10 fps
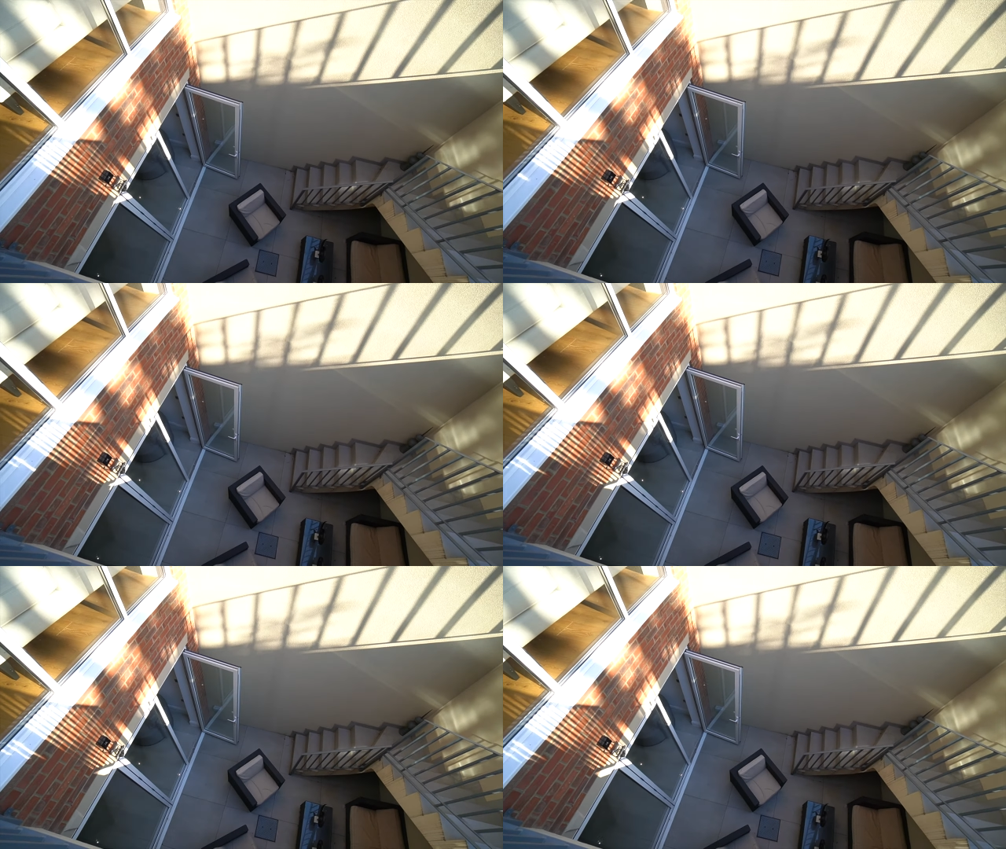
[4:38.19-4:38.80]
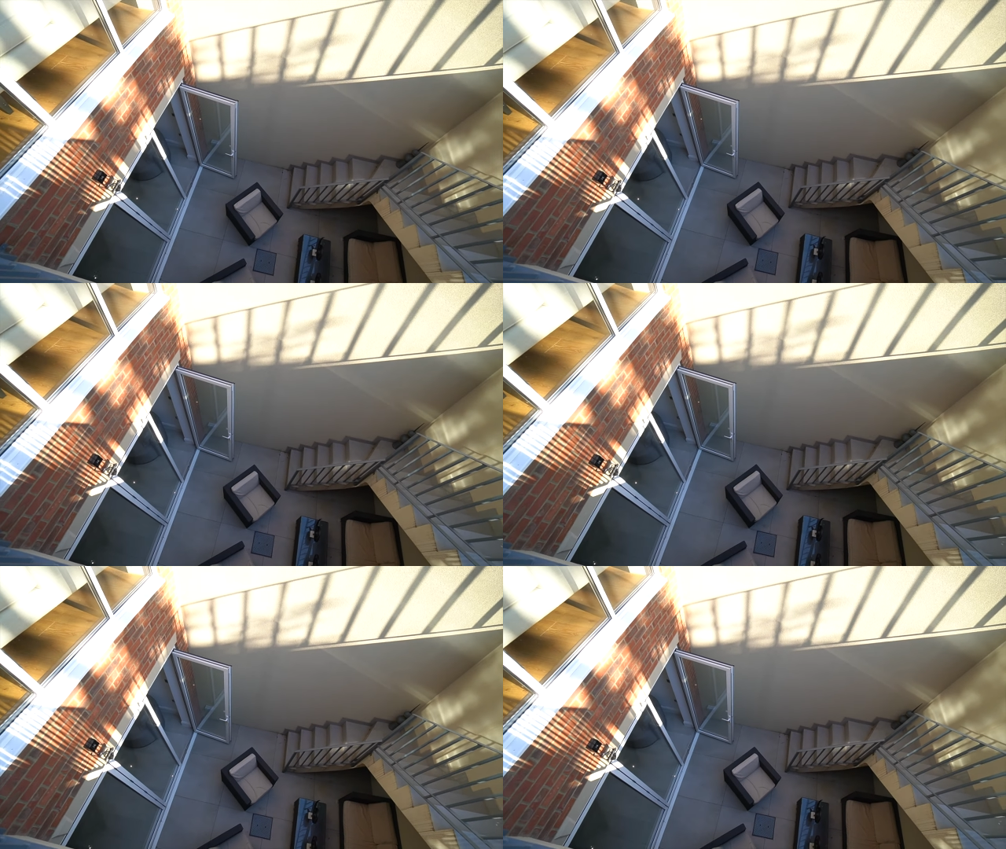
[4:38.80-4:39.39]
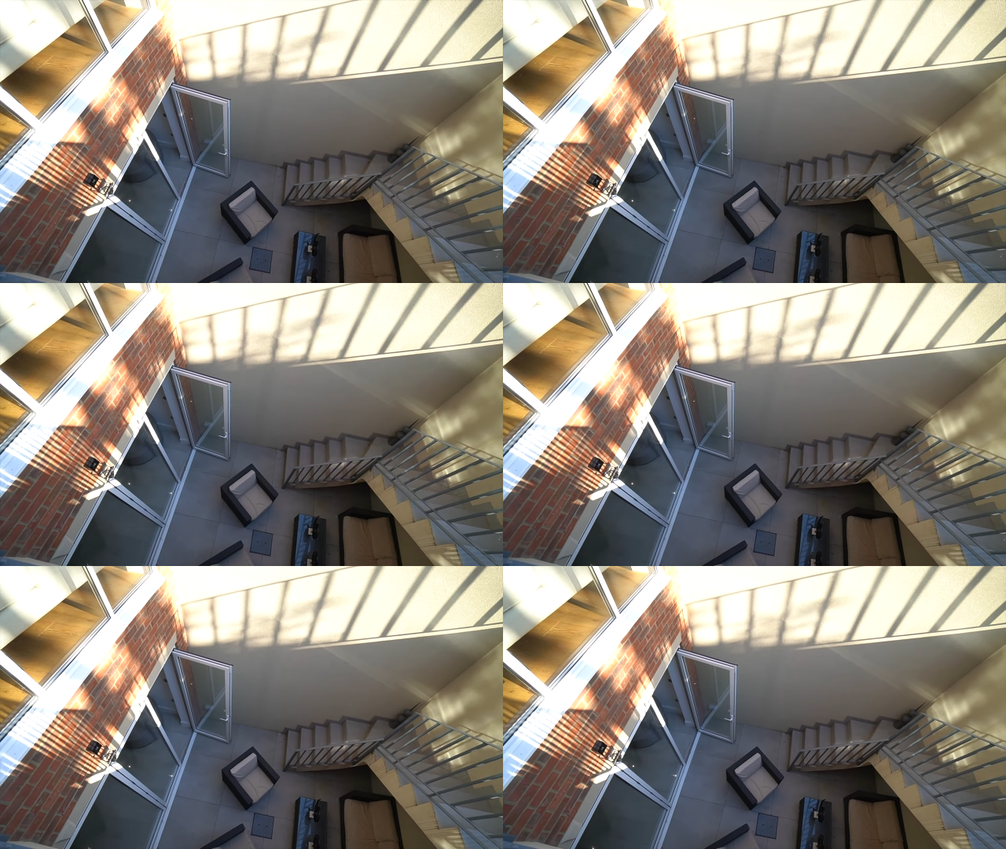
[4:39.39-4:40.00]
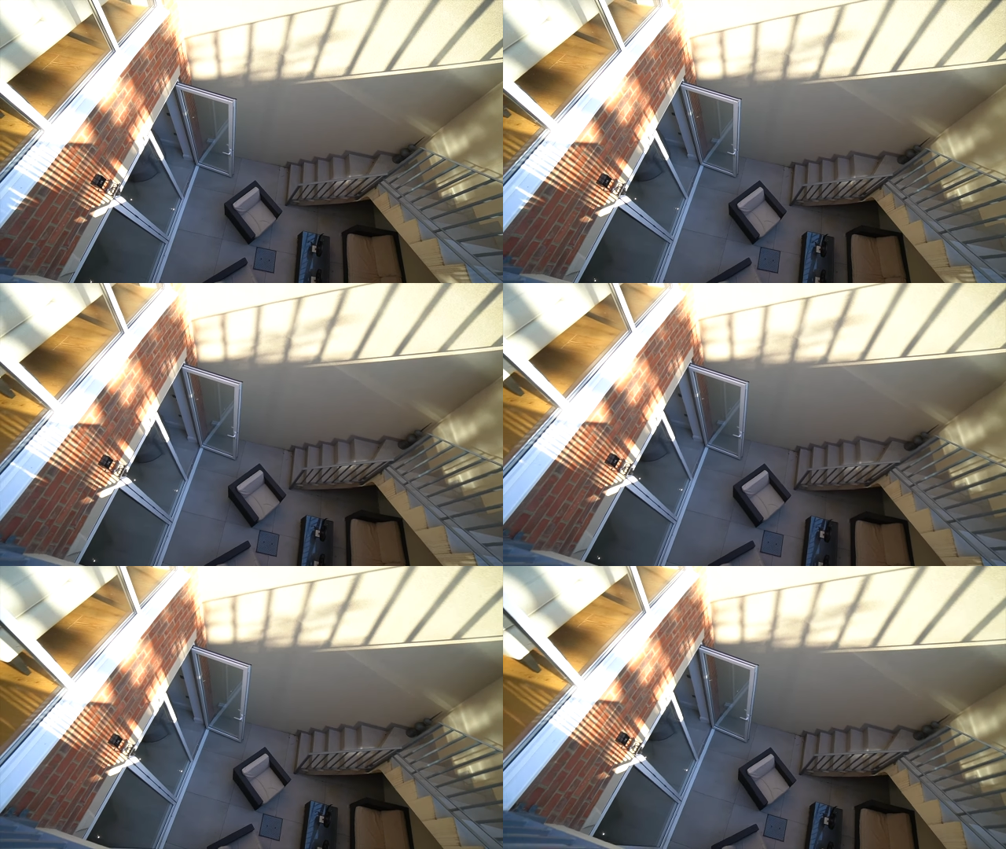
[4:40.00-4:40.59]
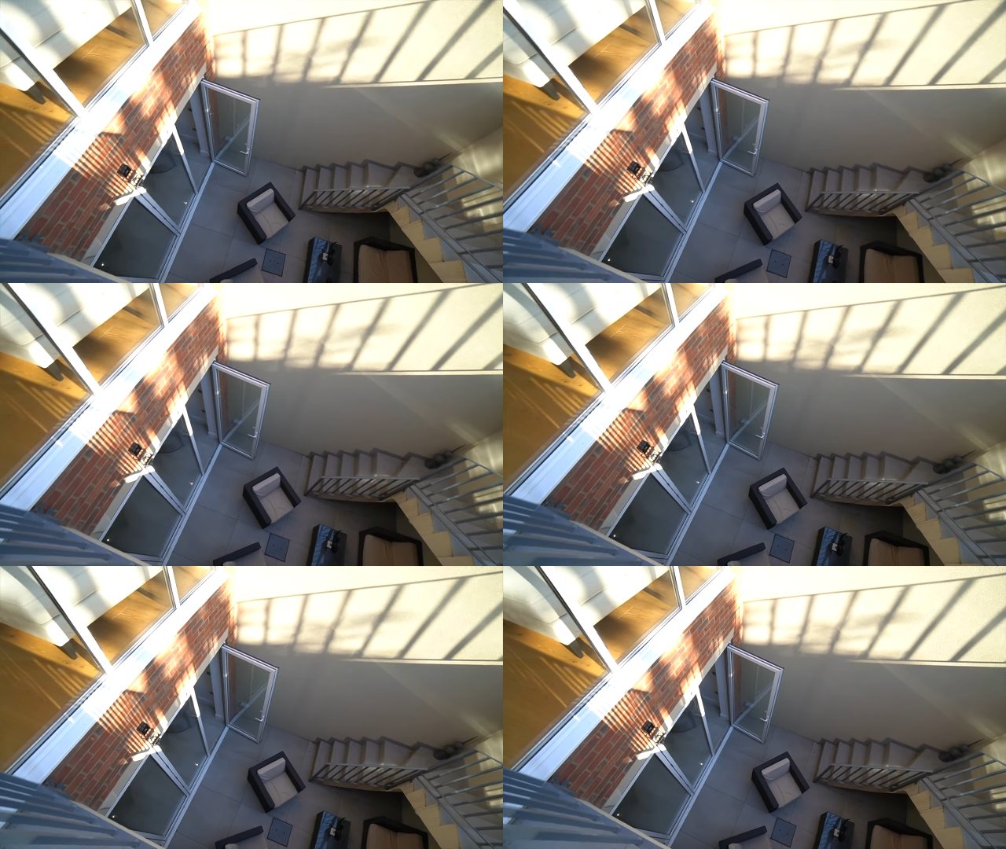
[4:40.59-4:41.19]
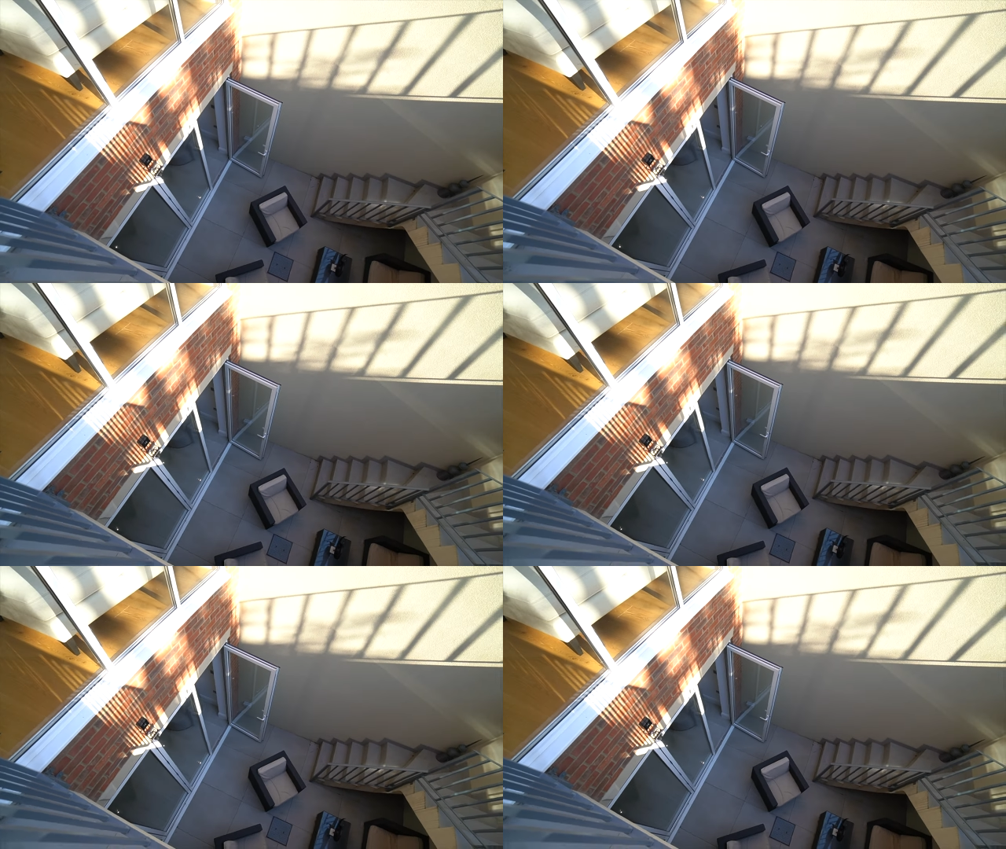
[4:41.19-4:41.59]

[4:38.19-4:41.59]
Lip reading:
Nobody's mouth can be seen.